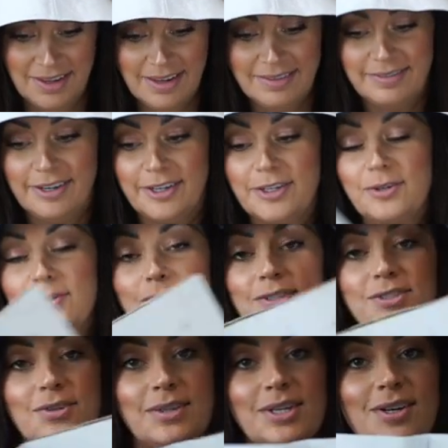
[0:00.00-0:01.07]
Very cool.
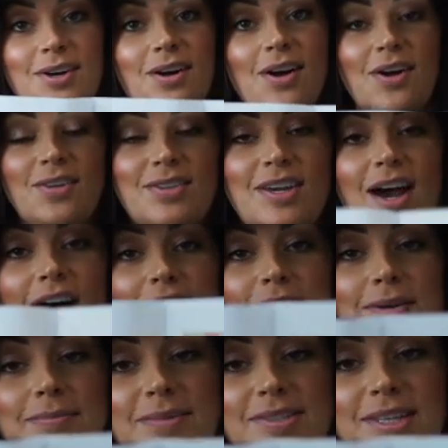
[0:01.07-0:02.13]
So here are all the
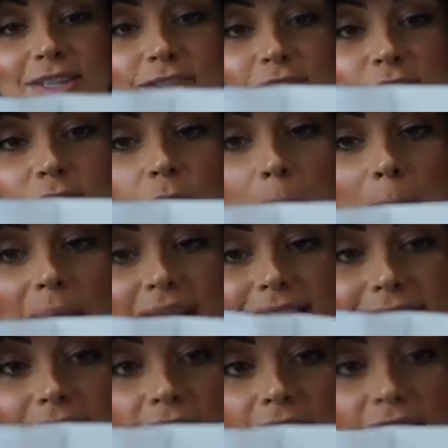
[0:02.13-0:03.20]
items that you might have
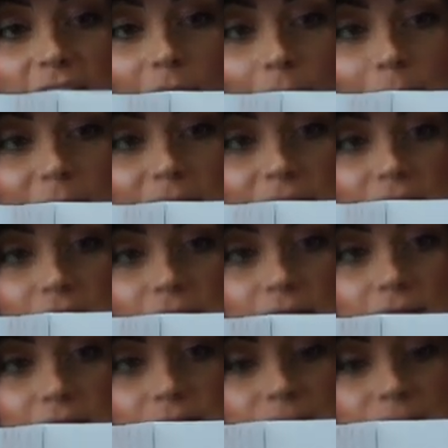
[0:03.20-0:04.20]
gotten a combination